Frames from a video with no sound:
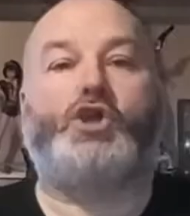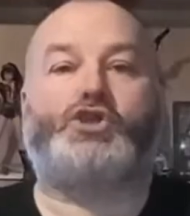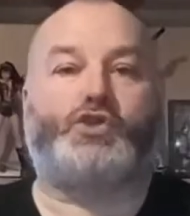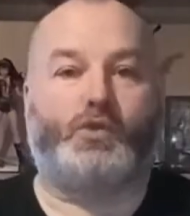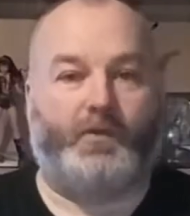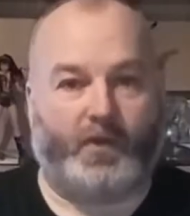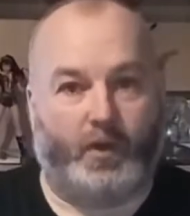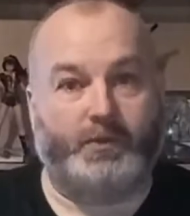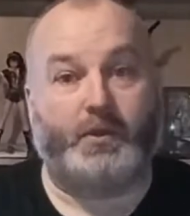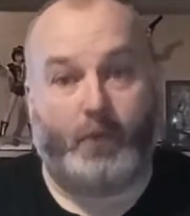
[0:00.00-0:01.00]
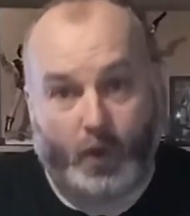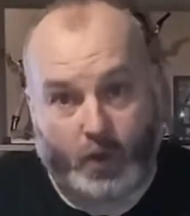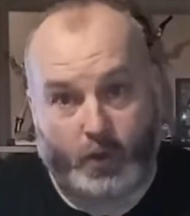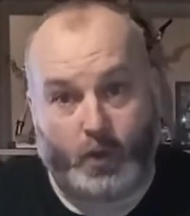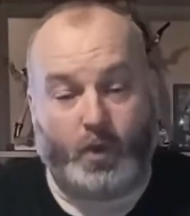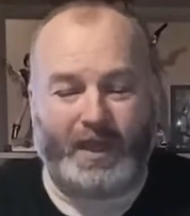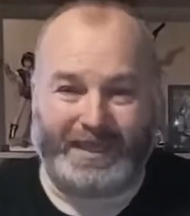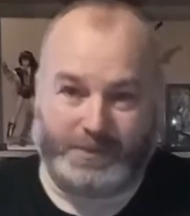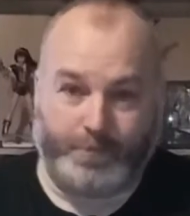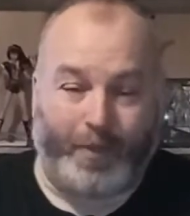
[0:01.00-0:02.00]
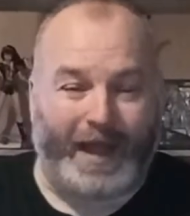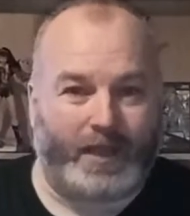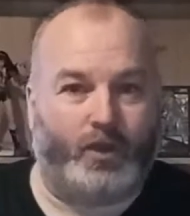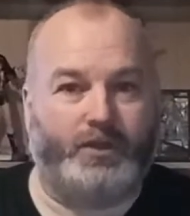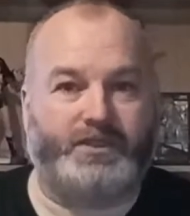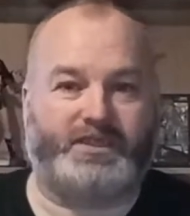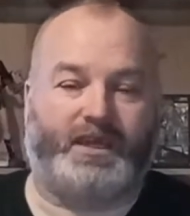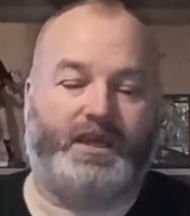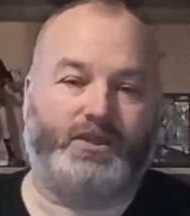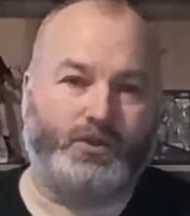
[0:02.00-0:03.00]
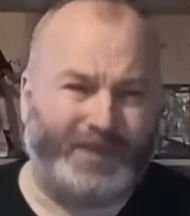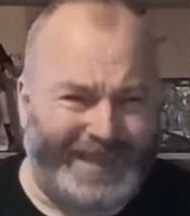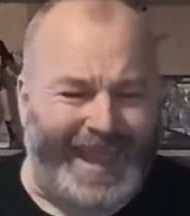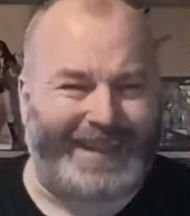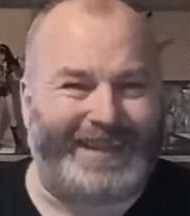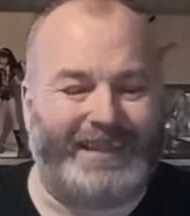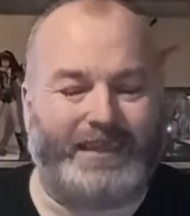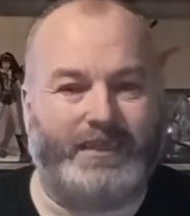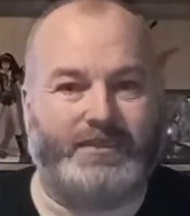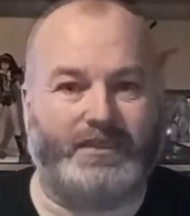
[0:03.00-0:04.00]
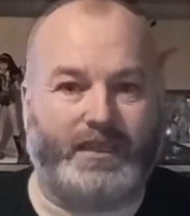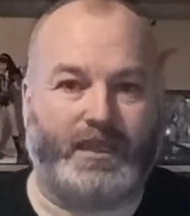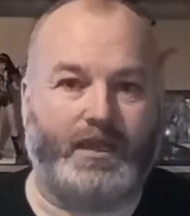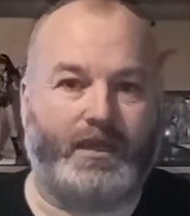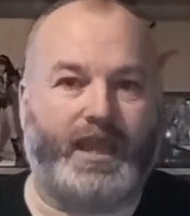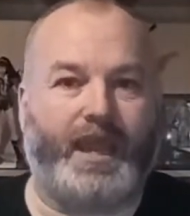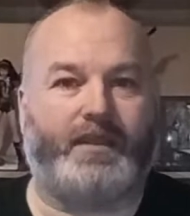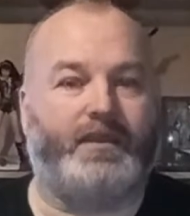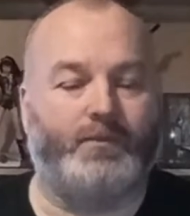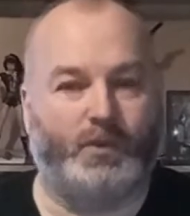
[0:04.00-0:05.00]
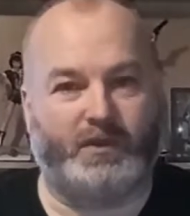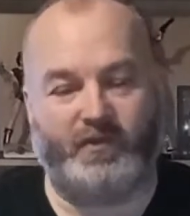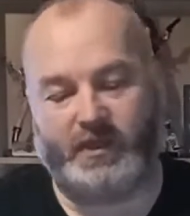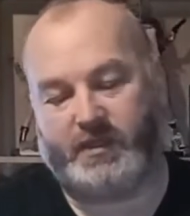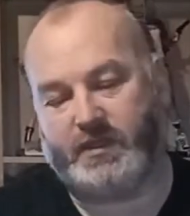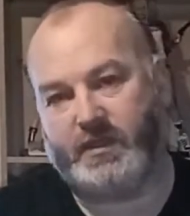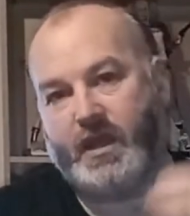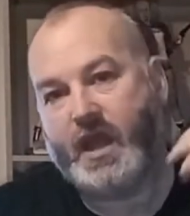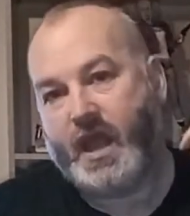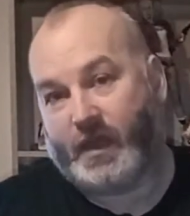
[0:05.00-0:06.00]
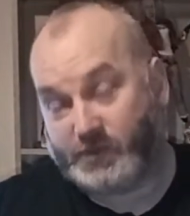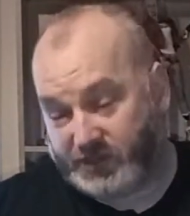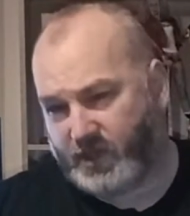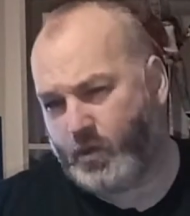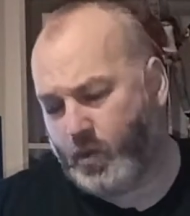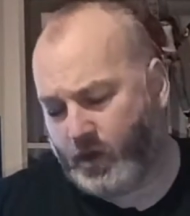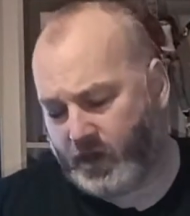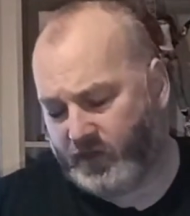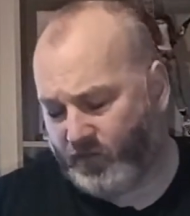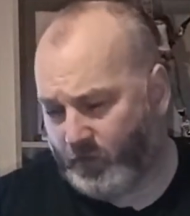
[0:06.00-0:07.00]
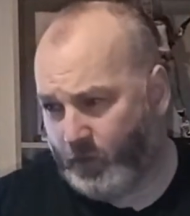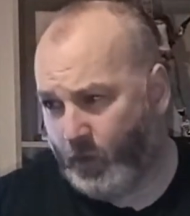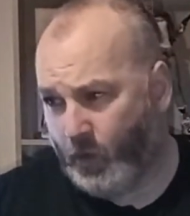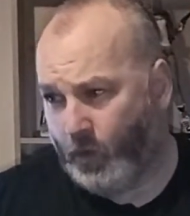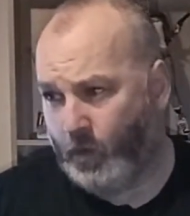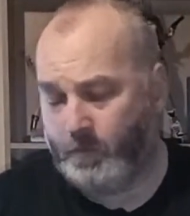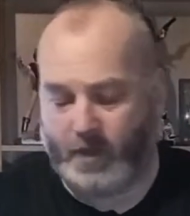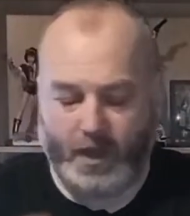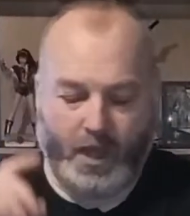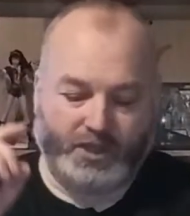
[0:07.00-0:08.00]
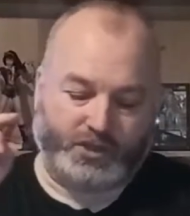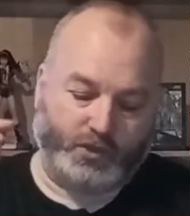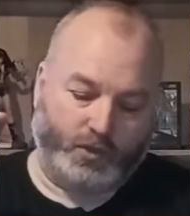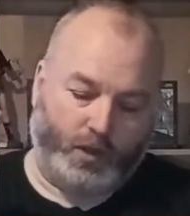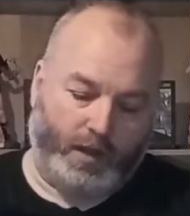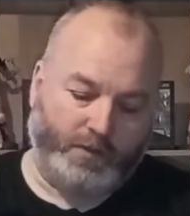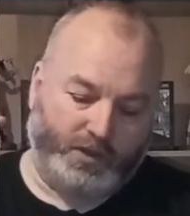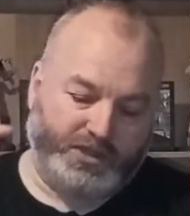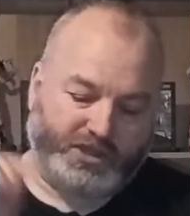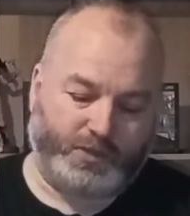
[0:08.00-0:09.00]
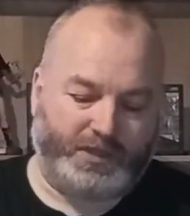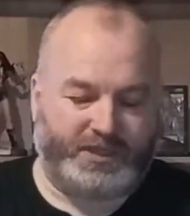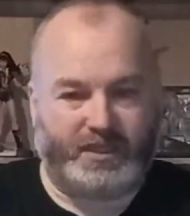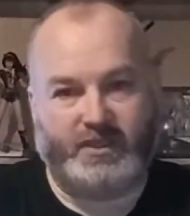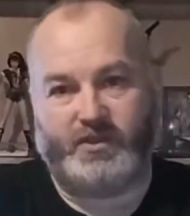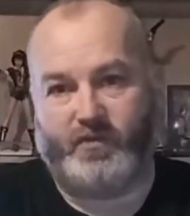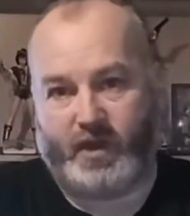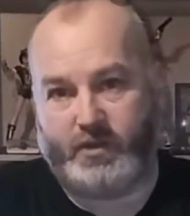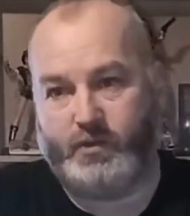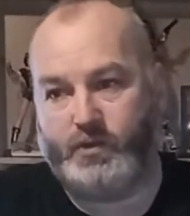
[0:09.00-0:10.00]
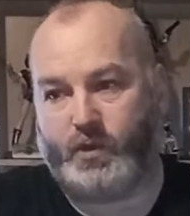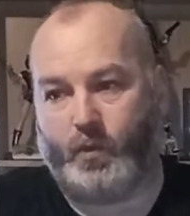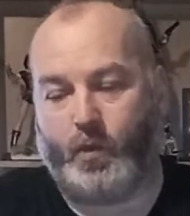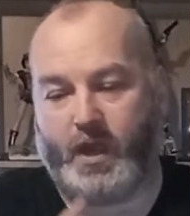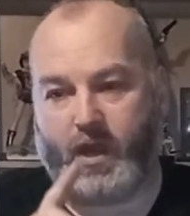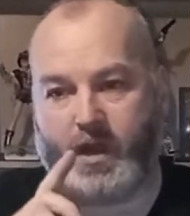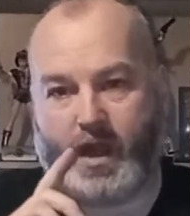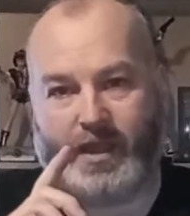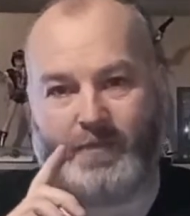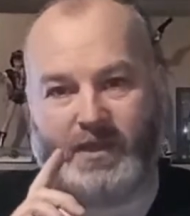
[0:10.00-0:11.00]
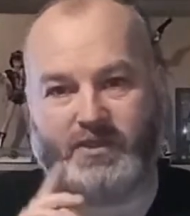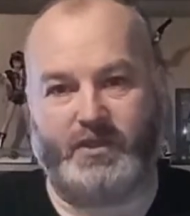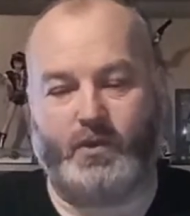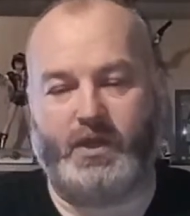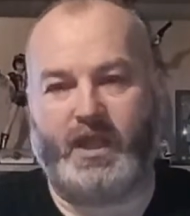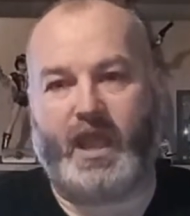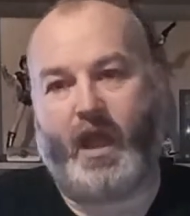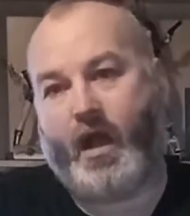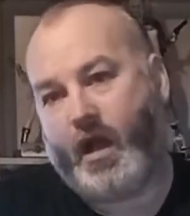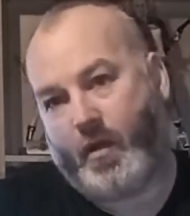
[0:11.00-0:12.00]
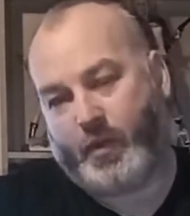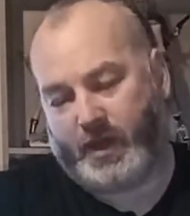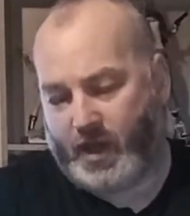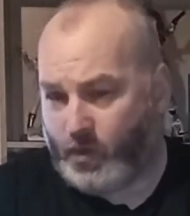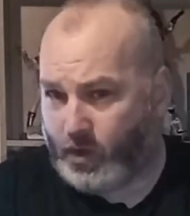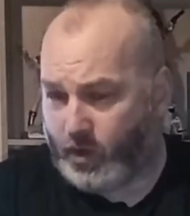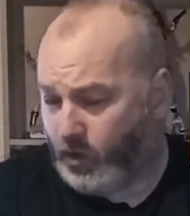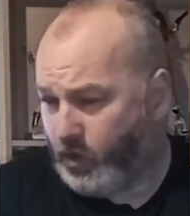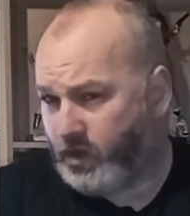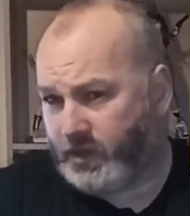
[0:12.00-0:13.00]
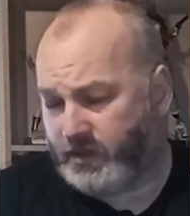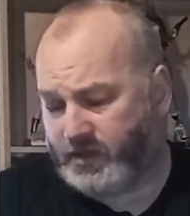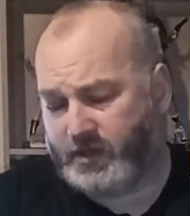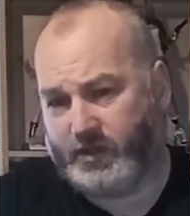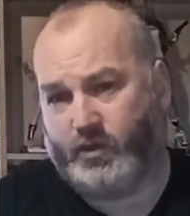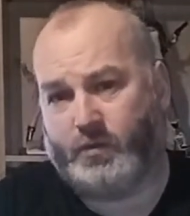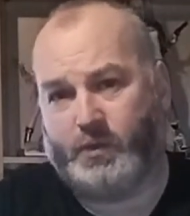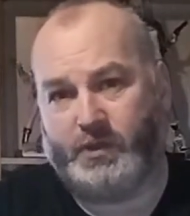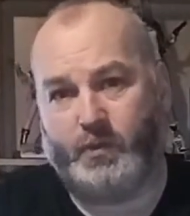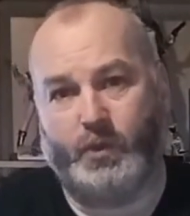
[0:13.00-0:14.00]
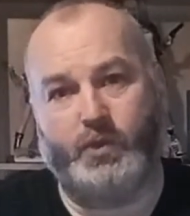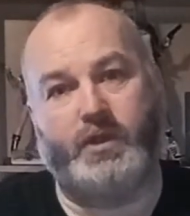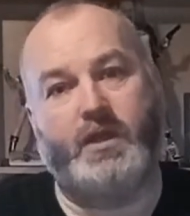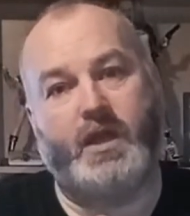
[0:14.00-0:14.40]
So from tomorrow, it's back on the saddle, getting things in gear, getting motivated. I'm still working from home, so I'm going to switch things around where I'm actually going to get up an hour earlier than I normally would